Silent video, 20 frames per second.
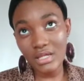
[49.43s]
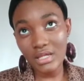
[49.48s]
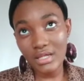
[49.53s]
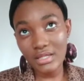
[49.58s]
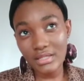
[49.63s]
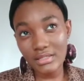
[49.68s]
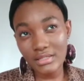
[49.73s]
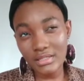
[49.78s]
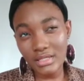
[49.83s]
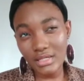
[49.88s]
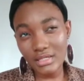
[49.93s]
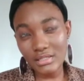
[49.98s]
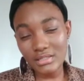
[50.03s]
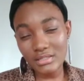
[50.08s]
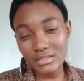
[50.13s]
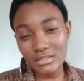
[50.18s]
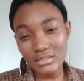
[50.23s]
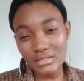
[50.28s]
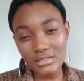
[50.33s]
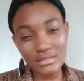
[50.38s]
Then
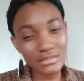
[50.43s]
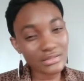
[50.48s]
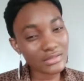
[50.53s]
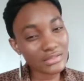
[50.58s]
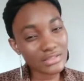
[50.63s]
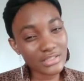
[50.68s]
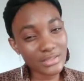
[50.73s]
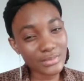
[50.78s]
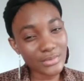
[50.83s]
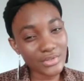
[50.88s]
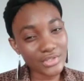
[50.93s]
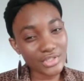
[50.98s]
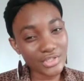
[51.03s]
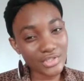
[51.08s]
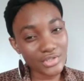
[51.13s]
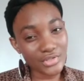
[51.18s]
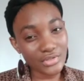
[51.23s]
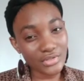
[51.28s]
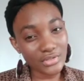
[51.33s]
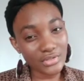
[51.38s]
deep
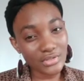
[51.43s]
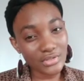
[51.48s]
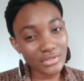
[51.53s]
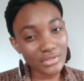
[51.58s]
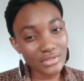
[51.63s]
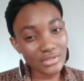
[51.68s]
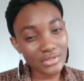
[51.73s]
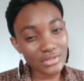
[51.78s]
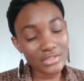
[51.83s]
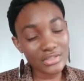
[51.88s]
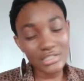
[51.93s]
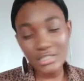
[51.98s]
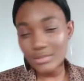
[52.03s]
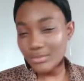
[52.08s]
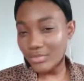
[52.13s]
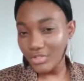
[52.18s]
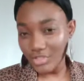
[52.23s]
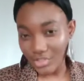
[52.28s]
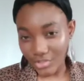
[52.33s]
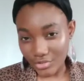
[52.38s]
condition
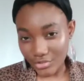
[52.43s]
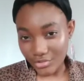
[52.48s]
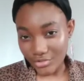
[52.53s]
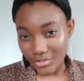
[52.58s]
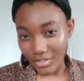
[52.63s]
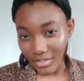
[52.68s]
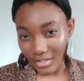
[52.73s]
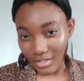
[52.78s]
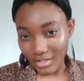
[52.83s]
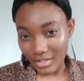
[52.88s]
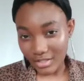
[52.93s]
your hair.